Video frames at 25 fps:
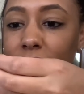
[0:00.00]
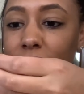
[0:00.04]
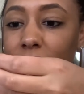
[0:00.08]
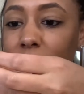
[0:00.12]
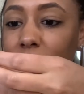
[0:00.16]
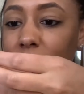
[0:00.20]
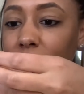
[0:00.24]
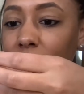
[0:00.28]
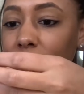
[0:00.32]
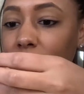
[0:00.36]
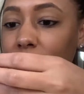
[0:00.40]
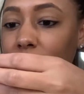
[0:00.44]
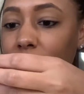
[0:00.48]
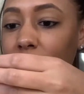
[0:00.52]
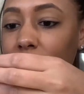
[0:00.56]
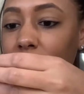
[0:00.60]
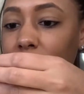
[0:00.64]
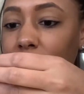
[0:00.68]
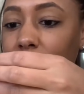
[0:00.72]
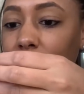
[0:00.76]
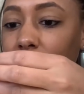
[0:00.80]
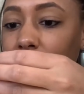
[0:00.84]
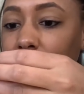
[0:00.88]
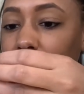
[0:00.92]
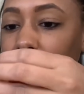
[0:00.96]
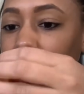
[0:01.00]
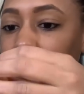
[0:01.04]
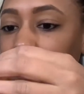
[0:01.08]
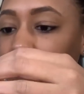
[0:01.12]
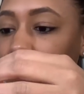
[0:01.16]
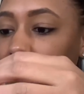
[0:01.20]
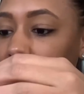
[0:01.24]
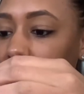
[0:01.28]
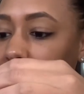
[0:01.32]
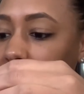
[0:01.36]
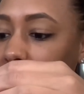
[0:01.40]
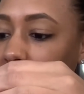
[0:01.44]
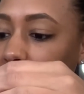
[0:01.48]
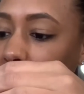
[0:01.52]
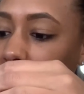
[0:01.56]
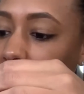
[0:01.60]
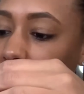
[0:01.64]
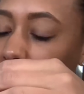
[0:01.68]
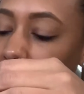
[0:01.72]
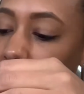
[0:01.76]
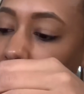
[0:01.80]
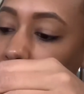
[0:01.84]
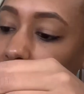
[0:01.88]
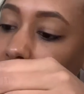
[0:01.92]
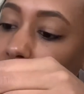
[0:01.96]
All right, there we go.
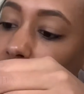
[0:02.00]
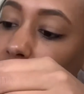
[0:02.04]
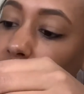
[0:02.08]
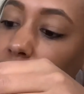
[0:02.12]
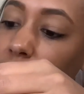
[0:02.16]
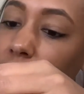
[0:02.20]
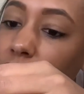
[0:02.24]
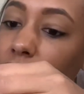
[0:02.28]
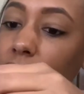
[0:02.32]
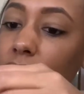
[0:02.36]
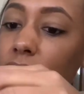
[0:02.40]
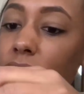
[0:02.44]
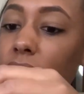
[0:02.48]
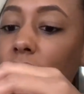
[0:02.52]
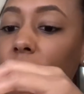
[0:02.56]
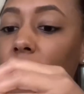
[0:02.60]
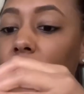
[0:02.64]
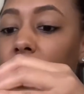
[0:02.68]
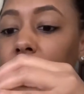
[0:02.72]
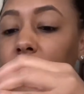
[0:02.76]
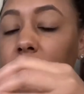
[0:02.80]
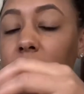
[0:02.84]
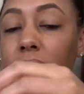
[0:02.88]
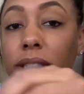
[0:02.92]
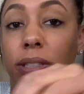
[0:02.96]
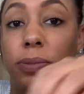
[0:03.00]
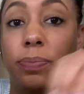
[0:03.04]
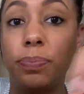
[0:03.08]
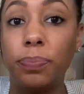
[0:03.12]
Deveined.